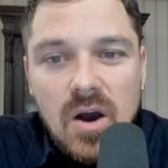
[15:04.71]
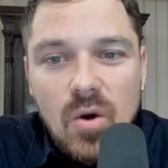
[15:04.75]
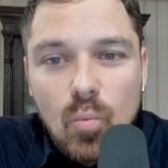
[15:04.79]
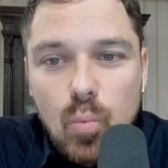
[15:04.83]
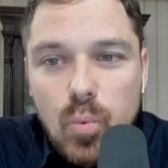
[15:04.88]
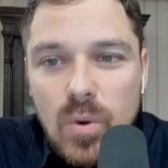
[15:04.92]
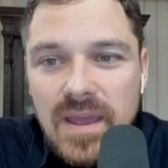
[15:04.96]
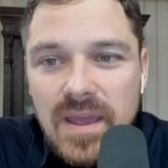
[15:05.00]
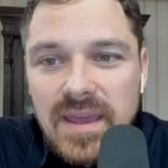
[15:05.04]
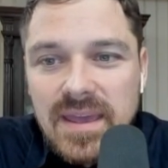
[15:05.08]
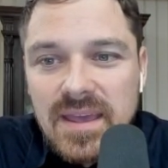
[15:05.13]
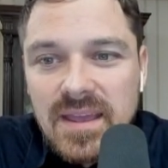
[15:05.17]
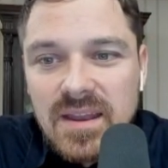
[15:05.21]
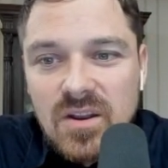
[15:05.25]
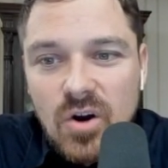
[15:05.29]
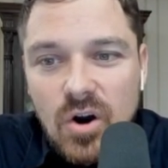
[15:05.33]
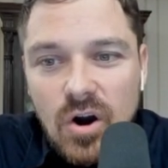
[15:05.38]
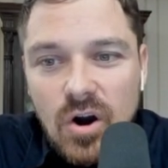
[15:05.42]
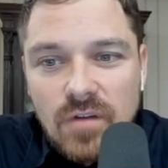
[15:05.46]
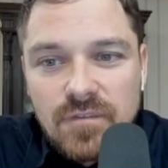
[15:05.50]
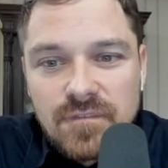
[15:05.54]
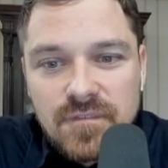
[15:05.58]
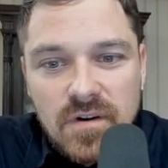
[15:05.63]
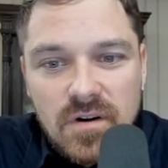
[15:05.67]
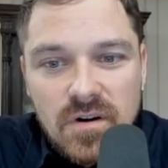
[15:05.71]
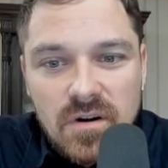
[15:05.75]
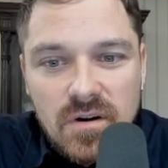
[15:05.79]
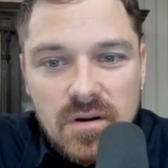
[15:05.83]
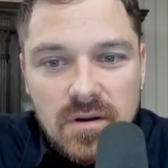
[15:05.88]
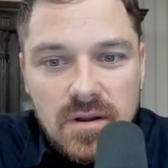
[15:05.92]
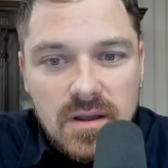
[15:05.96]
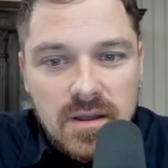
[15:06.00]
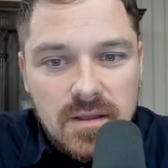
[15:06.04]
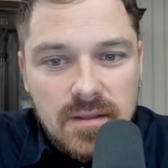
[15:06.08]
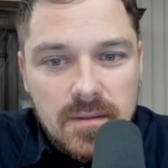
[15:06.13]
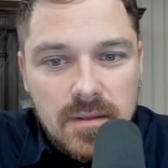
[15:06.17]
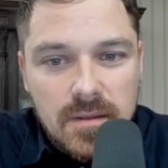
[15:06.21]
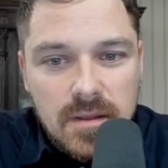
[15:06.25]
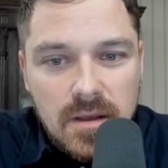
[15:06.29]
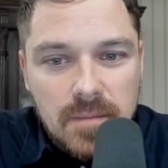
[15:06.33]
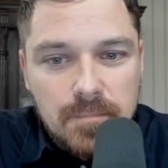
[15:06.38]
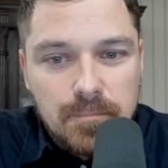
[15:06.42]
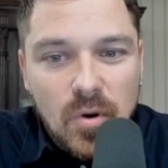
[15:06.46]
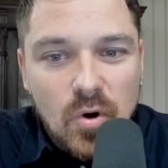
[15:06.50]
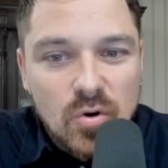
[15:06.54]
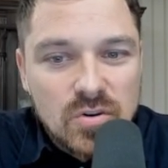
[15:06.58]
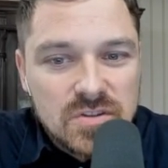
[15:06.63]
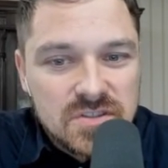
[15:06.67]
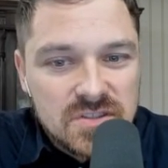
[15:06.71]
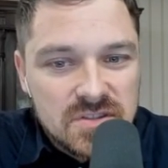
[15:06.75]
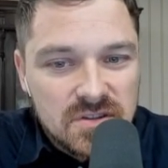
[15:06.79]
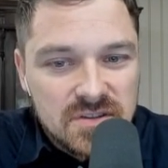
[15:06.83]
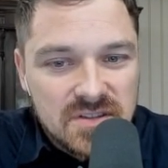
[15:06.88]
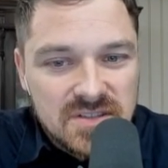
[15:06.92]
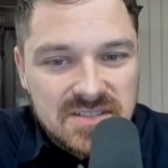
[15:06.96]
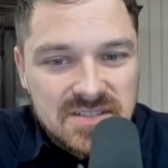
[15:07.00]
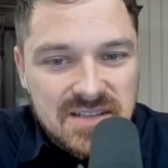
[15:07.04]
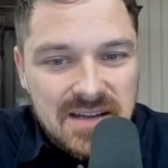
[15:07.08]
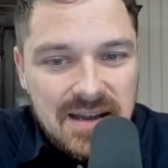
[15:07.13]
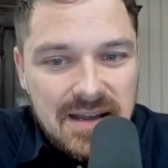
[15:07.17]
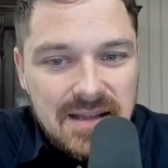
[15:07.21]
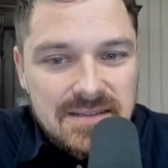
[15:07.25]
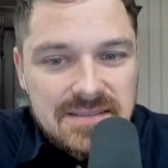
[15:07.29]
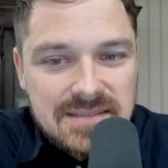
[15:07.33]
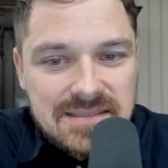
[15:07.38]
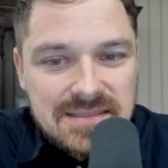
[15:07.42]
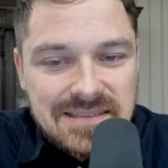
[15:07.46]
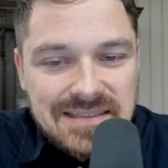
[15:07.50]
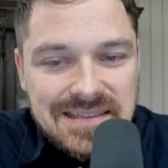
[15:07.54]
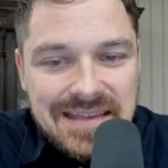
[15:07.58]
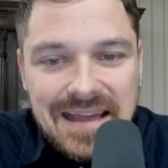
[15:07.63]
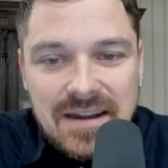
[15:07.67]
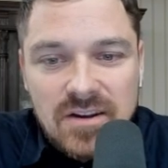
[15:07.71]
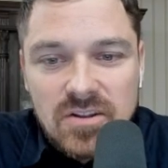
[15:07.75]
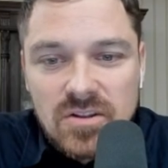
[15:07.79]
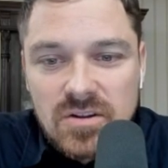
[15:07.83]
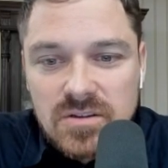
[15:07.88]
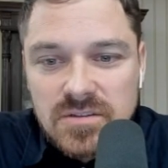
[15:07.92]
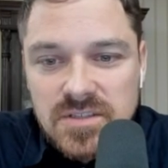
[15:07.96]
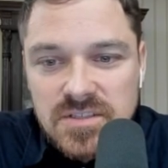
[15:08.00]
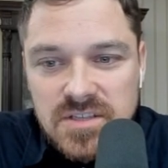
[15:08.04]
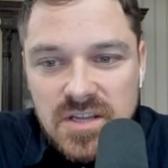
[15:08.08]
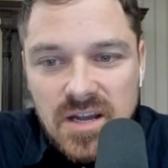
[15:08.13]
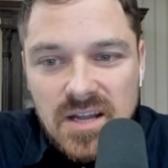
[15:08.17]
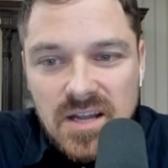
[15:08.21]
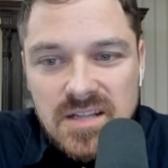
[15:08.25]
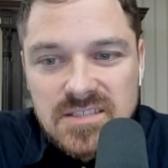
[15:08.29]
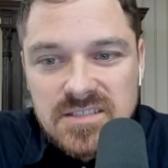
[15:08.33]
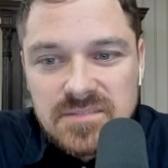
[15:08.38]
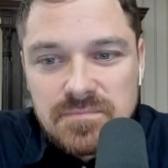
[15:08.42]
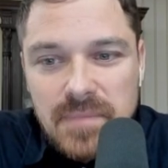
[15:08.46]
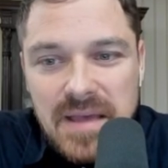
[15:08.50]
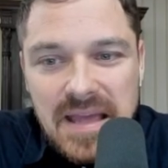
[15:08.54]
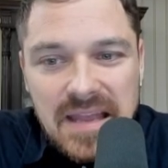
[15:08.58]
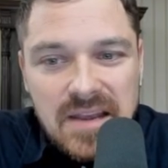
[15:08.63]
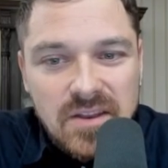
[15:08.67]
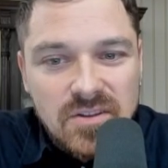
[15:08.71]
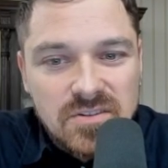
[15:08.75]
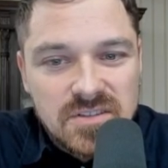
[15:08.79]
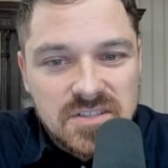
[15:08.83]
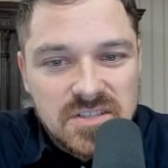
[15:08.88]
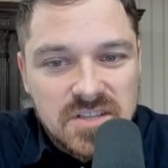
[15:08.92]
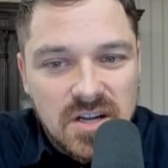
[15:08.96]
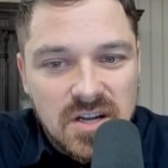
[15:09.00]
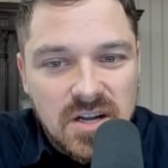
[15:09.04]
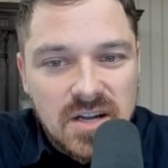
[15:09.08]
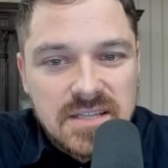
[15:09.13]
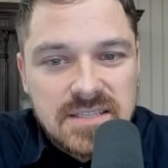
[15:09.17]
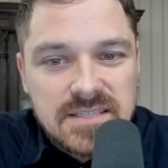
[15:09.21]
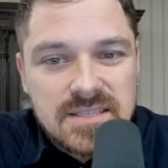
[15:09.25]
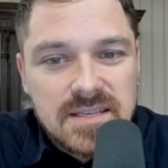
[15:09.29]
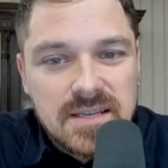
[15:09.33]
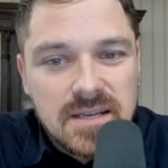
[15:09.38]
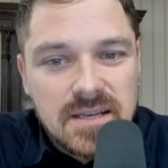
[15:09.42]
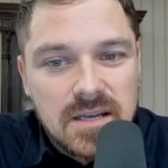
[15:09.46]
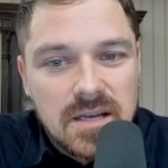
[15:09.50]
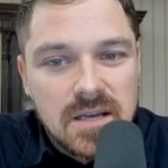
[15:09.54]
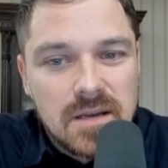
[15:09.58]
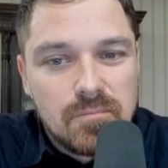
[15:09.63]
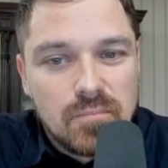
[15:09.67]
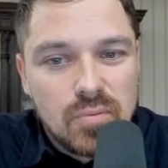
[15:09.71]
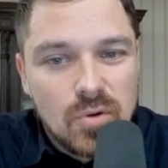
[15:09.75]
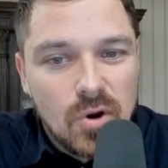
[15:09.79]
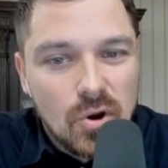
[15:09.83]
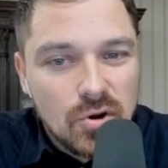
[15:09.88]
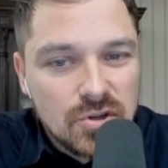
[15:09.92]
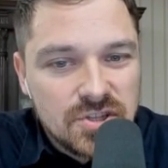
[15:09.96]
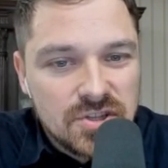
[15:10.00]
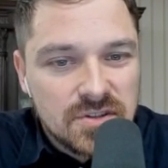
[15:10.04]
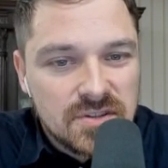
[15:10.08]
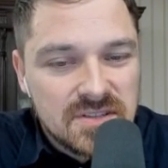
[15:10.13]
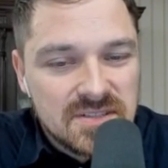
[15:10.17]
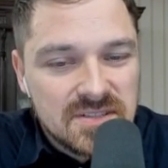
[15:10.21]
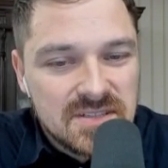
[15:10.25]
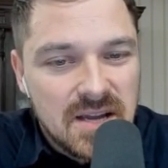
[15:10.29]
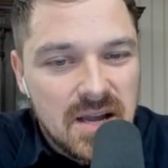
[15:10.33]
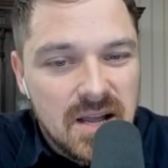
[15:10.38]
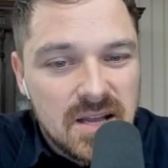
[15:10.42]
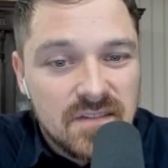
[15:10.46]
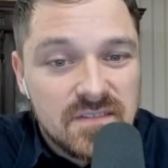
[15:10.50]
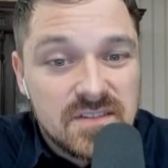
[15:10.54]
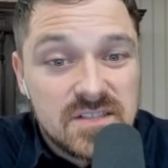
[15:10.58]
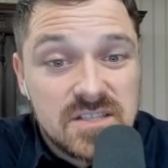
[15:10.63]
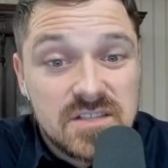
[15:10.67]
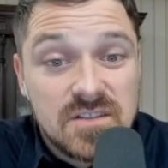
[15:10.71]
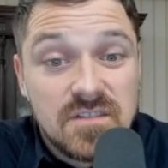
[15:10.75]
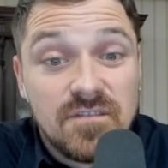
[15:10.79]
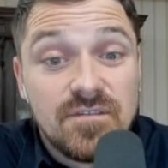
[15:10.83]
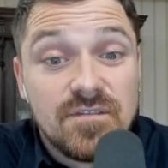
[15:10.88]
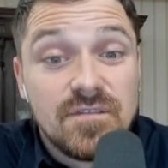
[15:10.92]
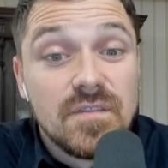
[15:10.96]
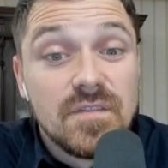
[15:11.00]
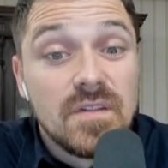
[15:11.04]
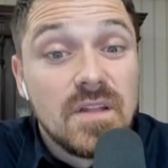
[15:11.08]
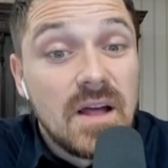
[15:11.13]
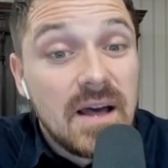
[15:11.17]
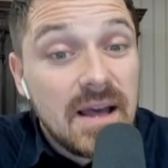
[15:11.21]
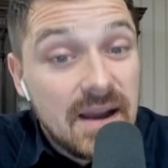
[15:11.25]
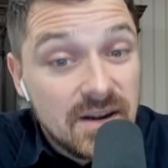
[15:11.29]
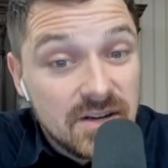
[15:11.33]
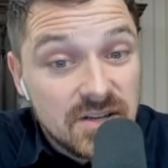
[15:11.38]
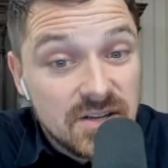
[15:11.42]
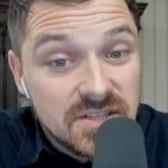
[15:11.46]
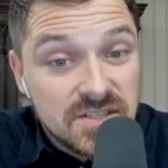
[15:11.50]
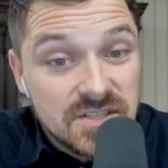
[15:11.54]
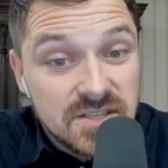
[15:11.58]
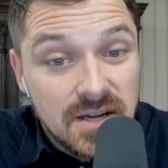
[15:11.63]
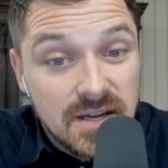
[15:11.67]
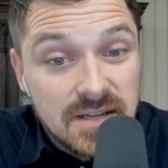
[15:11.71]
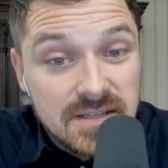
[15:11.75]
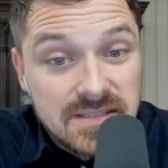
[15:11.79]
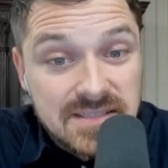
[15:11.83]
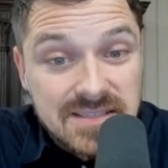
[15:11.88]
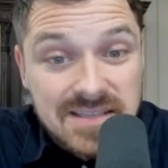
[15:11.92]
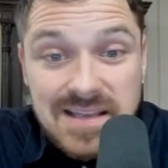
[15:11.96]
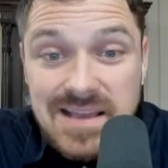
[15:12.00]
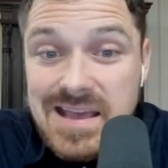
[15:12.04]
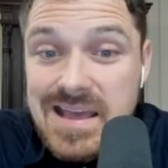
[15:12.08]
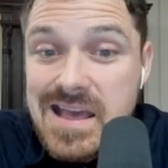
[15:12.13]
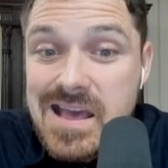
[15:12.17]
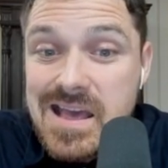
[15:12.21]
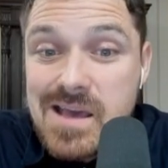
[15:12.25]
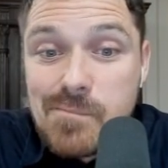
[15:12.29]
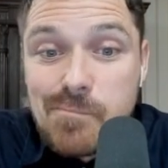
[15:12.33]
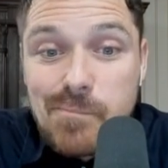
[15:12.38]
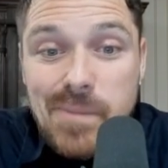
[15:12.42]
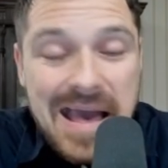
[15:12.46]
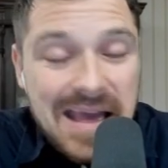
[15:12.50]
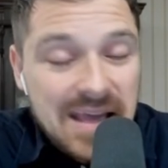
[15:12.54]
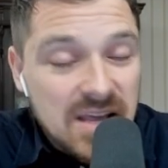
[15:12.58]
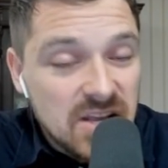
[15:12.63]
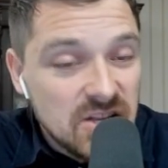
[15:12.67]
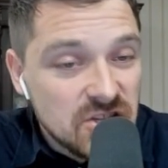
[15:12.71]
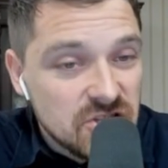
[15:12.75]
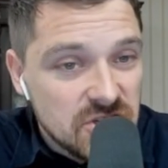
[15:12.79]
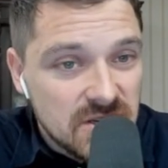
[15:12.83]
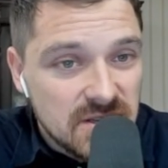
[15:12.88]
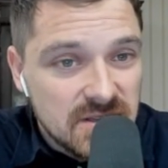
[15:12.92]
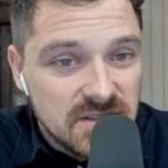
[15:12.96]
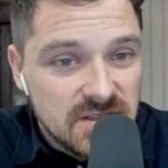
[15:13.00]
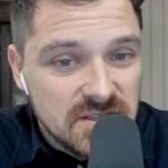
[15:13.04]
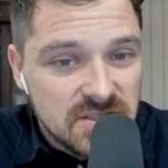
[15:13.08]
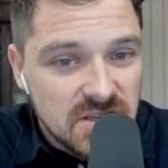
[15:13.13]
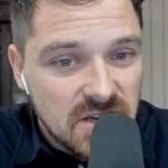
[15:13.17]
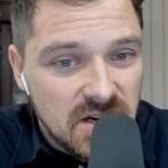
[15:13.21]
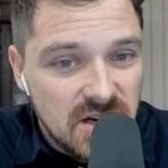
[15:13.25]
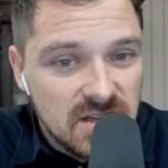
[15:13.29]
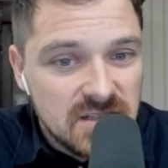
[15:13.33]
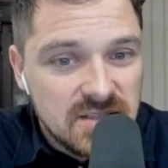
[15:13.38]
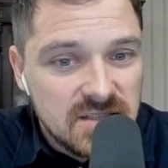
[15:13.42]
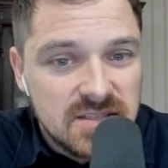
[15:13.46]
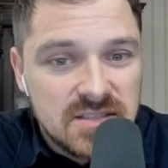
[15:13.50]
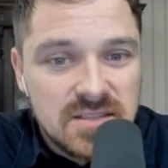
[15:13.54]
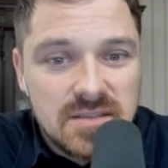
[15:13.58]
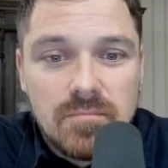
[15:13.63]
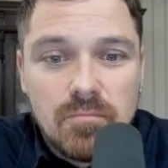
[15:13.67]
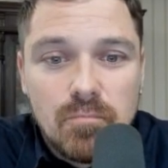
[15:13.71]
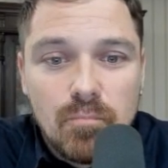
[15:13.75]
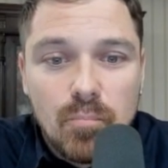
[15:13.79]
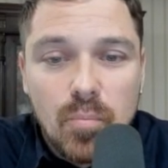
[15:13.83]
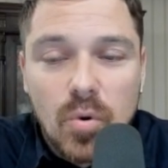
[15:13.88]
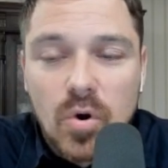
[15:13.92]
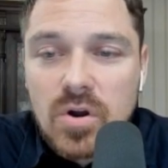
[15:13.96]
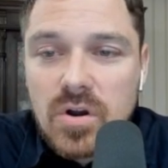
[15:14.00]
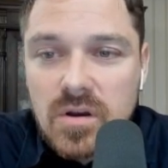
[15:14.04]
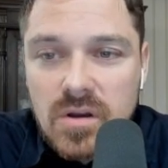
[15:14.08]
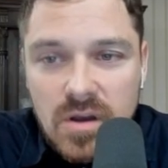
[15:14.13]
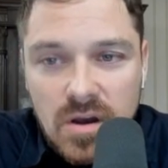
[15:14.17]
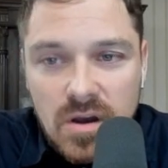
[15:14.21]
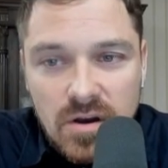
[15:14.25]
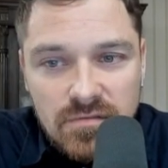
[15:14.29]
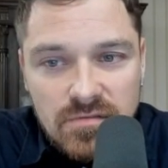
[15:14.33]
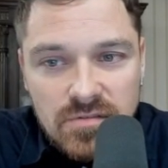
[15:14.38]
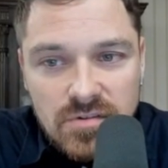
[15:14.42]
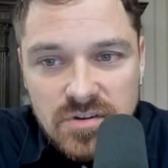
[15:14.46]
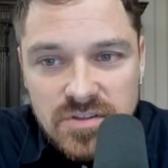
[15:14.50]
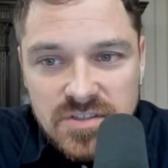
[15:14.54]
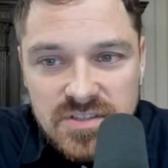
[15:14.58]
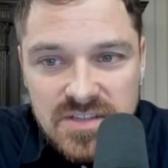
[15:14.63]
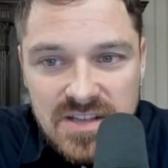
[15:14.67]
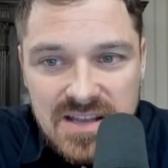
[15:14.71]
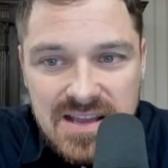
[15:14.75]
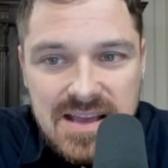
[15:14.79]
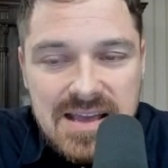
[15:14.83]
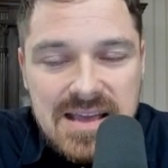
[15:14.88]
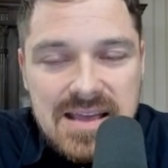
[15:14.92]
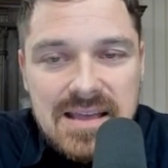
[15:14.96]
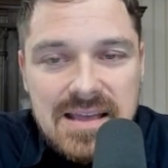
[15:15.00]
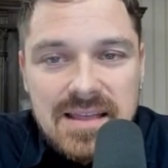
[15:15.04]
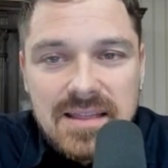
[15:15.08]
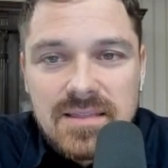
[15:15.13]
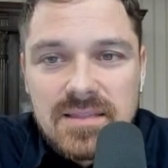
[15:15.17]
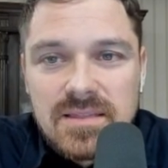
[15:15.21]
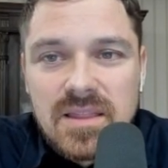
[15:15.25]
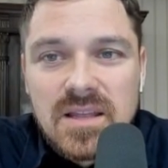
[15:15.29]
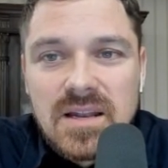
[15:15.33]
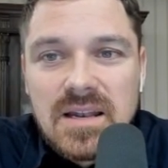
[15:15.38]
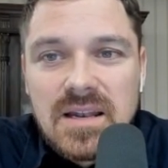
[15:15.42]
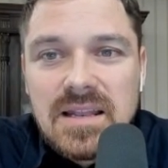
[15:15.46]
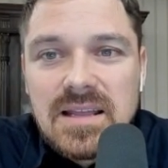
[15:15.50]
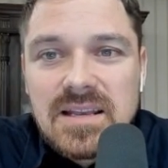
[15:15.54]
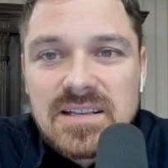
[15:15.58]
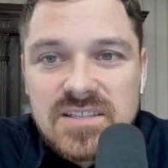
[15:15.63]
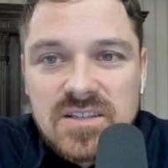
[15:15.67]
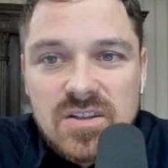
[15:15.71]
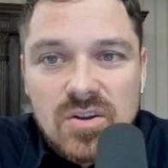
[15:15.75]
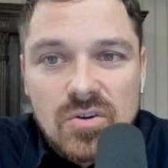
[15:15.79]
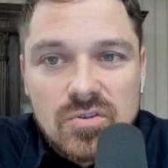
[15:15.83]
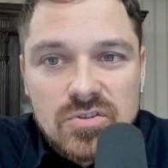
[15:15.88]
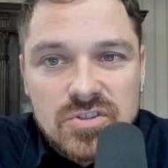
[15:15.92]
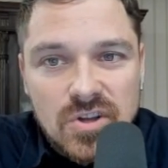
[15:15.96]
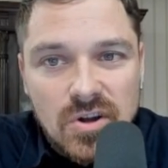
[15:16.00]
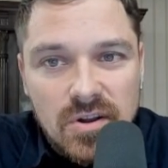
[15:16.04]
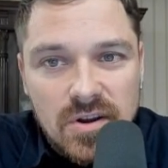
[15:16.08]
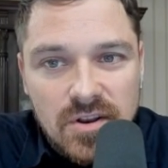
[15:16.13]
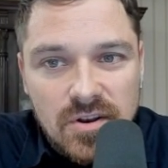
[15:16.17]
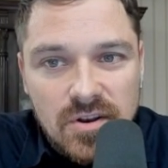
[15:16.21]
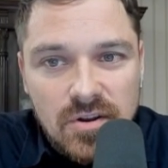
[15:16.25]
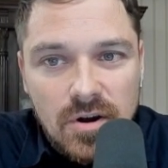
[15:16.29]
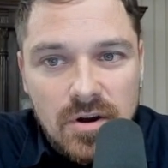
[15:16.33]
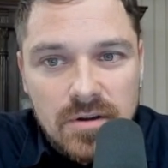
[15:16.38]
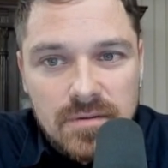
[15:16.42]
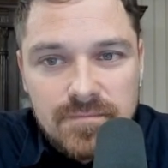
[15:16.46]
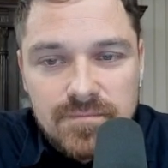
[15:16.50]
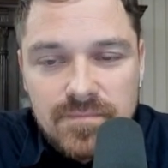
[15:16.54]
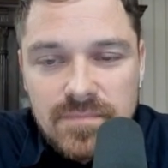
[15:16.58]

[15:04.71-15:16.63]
We can offer poster designs, catalog designs, menu designs, brochure designs, flyer designs, packaging designs, book covers. The list goes on and on.